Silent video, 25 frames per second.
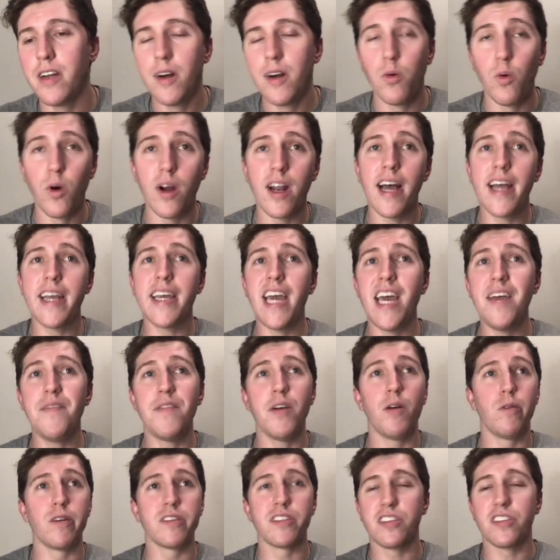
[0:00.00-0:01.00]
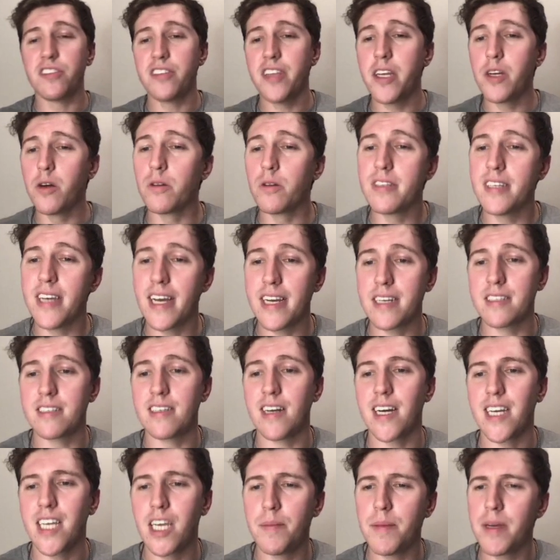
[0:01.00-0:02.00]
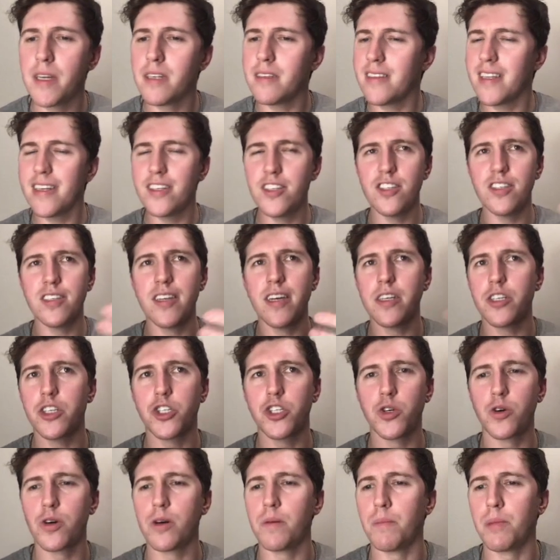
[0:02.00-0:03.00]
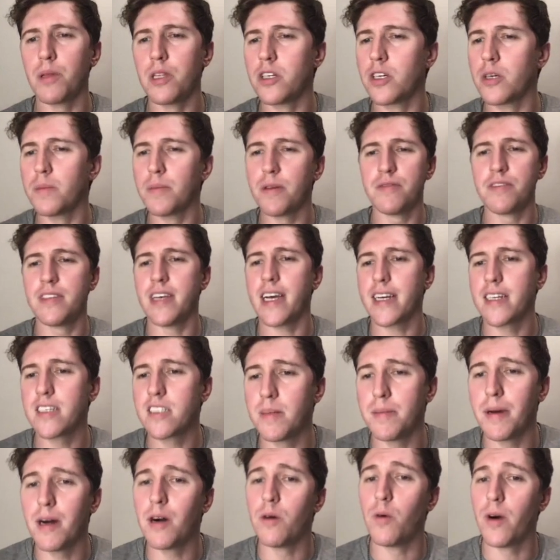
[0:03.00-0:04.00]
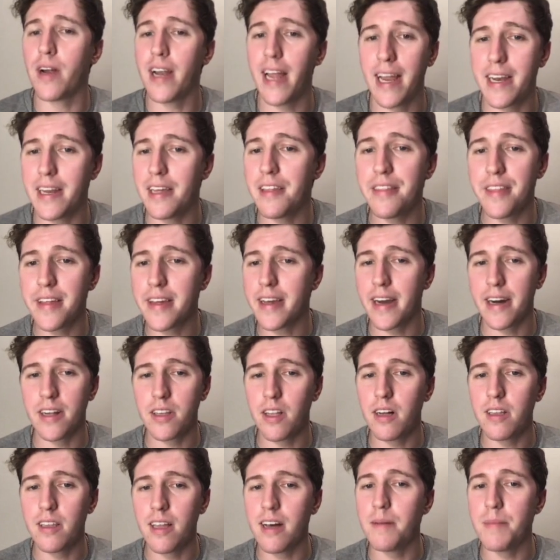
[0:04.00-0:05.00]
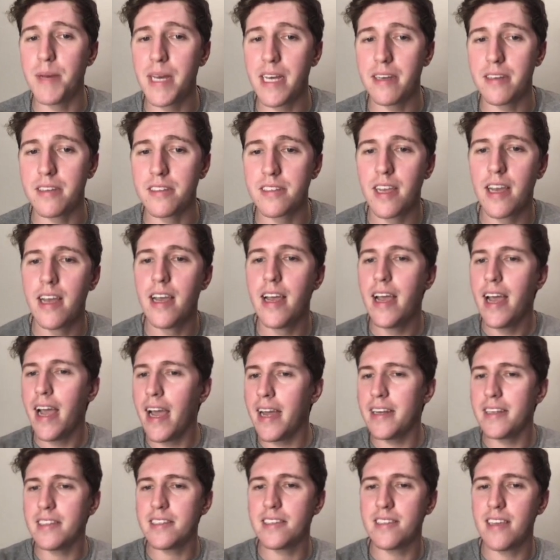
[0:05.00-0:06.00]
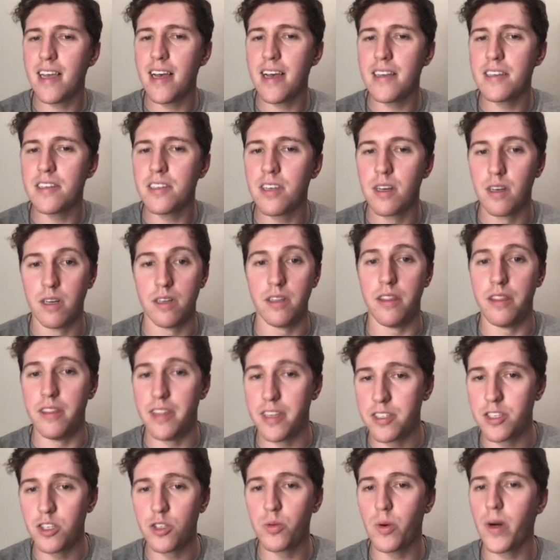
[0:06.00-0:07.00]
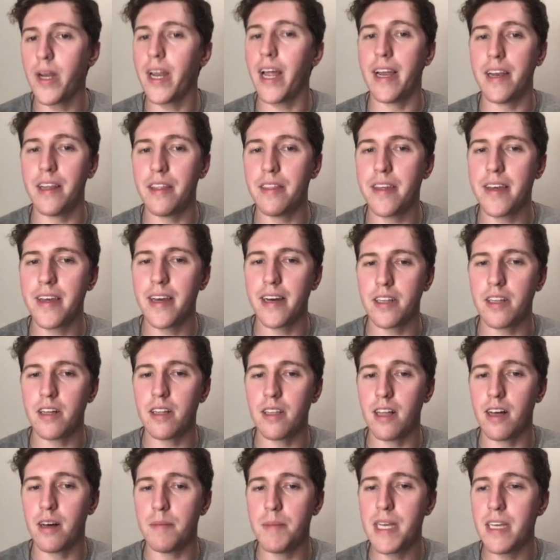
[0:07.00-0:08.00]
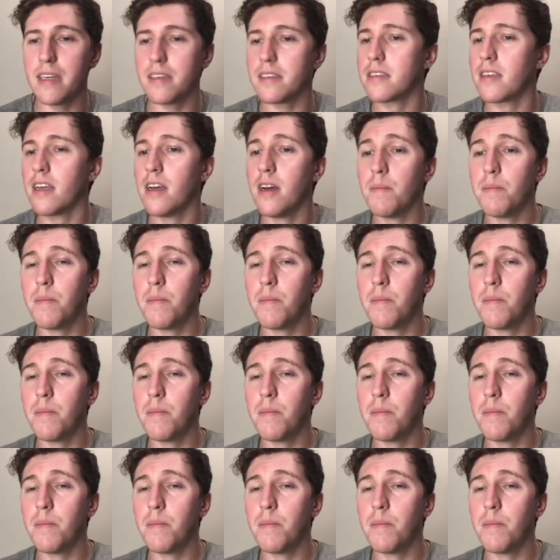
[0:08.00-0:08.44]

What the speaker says: What I gave it was a single text document that just had a short blurb of text about what AnythingLLM is, and it says, this is what AnythingLLM is.